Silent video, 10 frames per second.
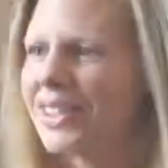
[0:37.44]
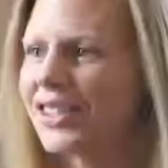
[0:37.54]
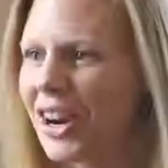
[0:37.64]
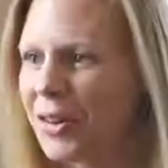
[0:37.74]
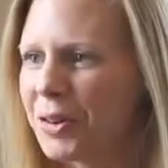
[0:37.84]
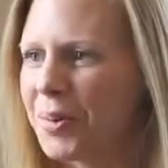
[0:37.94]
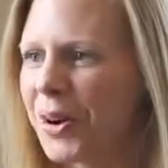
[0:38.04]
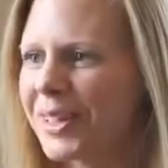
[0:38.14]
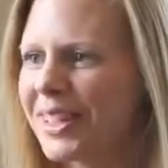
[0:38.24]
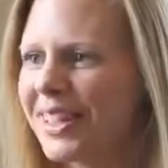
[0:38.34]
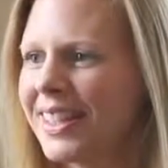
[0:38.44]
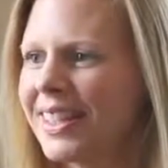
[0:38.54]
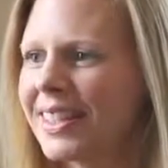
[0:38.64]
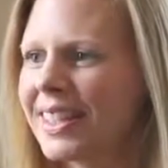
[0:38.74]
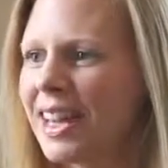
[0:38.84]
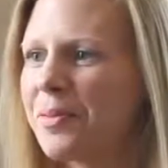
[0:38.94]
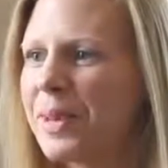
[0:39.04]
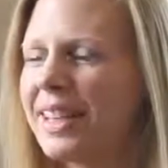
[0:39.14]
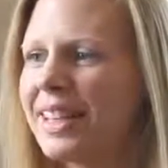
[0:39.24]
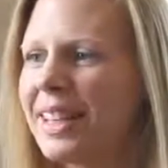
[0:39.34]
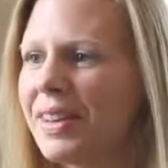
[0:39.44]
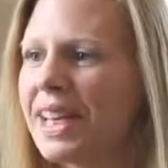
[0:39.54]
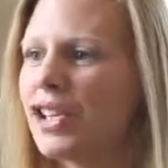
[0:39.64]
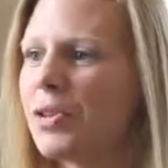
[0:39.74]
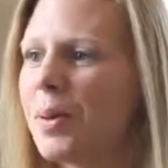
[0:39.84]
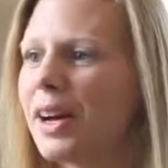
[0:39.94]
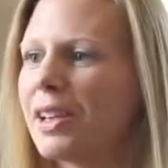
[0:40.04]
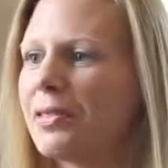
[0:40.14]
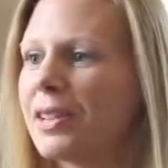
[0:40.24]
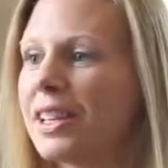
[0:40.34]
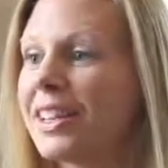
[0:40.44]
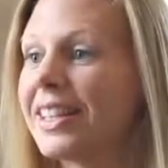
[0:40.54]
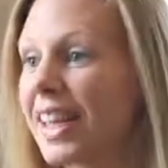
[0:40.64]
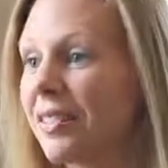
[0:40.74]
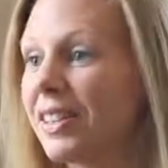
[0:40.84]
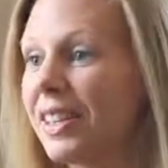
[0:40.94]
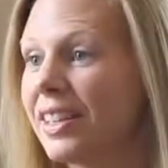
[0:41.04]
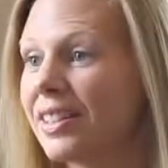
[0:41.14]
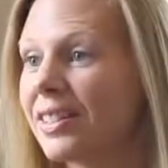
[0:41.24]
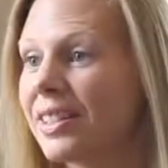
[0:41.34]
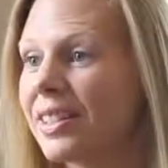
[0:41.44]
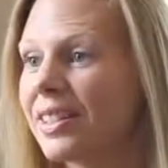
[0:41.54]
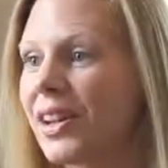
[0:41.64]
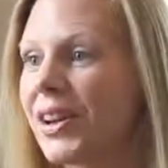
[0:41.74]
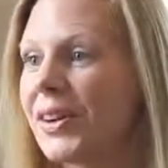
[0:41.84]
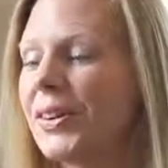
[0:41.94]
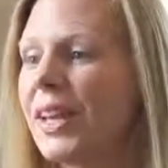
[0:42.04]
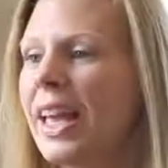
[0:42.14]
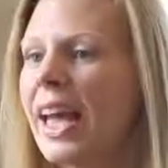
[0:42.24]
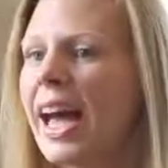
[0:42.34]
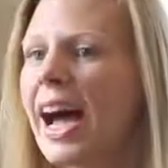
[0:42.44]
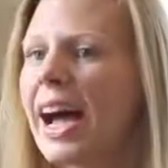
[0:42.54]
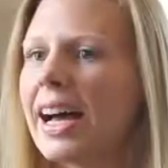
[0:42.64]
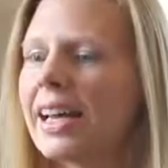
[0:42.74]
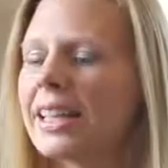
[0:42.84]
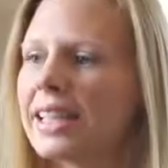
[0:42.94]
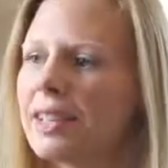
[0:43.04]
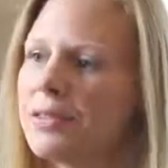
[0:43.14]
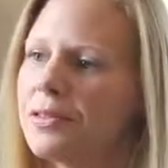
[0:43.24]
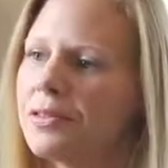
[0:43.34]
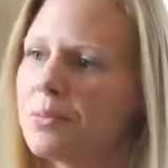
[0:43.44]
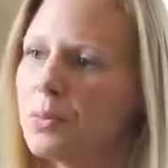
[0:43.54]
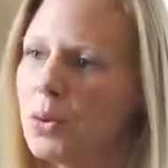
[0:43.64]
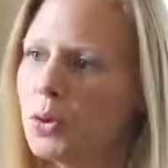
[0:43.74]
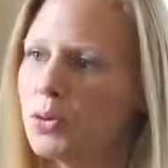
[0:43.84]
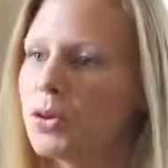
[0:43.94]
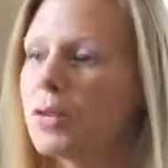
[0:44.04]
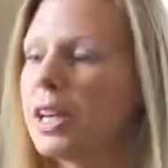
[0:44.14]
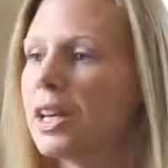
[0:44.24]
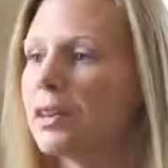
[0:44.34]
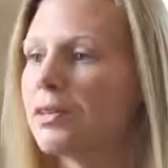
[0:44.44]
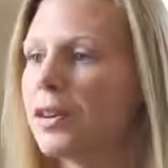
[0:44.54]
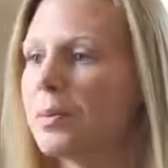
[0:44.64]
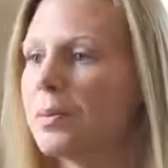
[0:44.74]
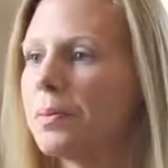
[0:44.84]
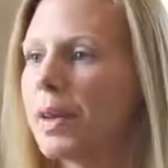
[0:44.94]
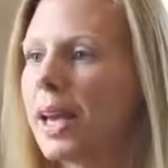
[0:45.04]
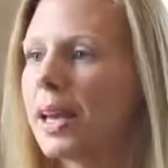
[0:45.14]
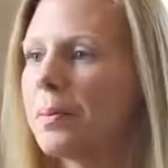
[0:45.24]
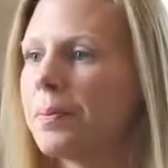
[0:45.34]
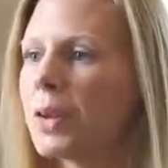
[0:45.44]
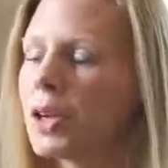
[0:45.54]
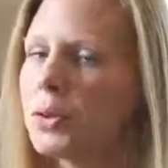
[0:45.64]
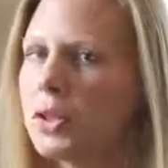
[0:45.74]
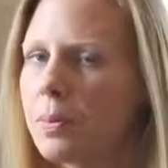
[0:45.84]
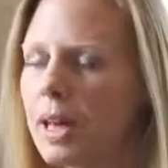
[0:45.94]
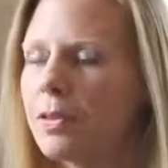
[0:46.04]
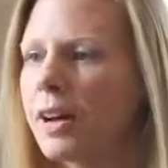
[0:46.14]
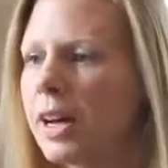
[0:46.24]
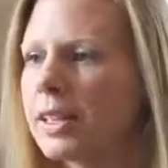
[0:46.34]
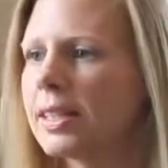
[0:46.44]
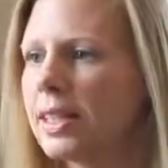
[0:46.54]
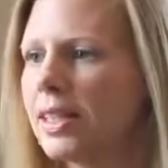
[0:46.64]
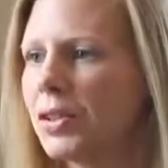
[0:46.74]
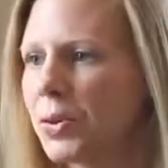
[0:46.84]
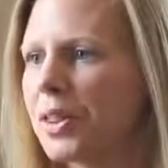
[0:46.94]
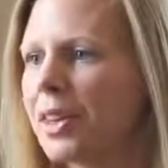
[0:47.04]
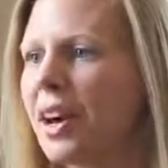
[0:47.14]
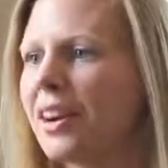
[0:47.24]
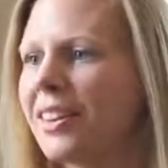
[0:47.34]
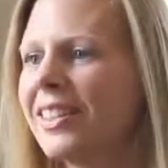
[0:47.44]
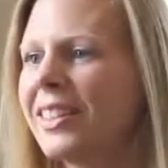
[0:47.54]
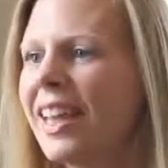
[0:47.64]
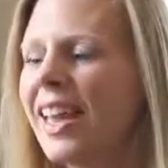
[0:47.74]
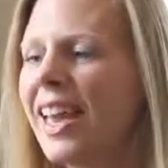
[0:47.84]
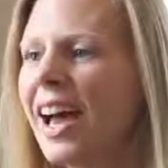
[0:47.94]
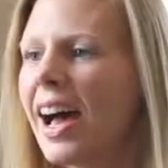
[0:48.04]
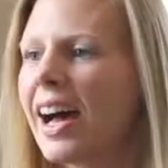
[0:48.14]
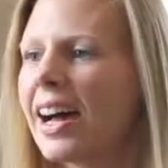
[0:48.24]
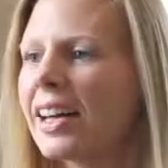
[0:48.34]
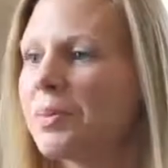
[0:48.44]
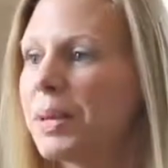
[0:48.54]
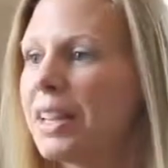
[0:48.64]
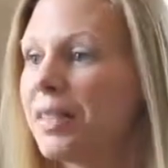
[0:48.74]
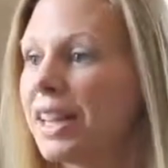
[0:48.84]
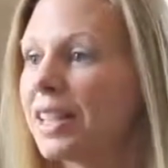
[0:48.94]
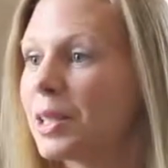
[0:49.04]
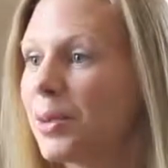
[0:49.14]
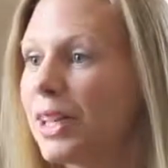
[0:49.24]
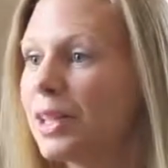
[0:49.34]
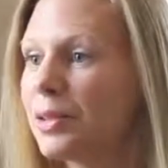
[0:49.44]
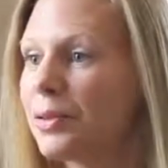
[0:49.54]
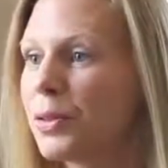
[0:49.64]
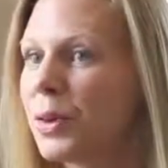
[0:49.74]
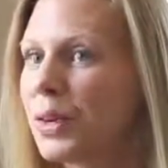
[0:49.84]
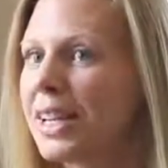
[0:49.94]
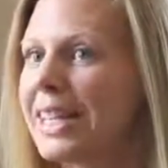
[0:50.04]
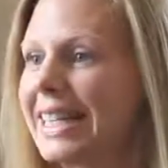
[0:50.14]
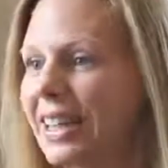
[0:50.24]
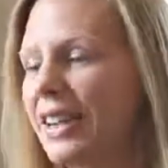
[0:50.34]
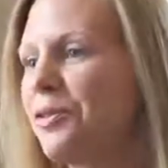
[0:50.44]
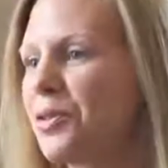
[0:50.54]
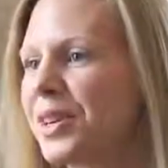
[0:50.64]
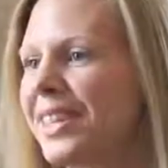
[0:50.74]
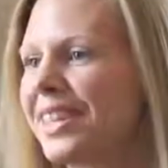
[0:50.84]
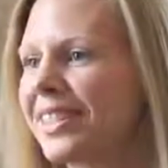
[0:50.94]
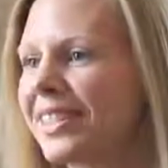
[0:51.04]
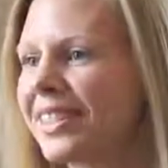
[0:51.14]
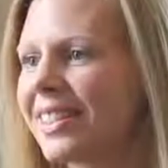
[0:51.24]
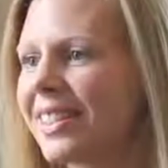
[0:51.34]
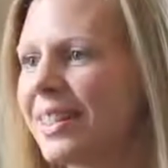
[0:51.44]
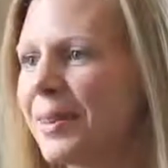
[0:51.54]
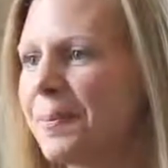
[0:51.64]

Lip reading: is Cheryl Parsons. I've been living in Dubai for nearly 7 years now, and I've moved over here from close to Belfast in Northern Ireland and been living in the Springs for nearly 4 years.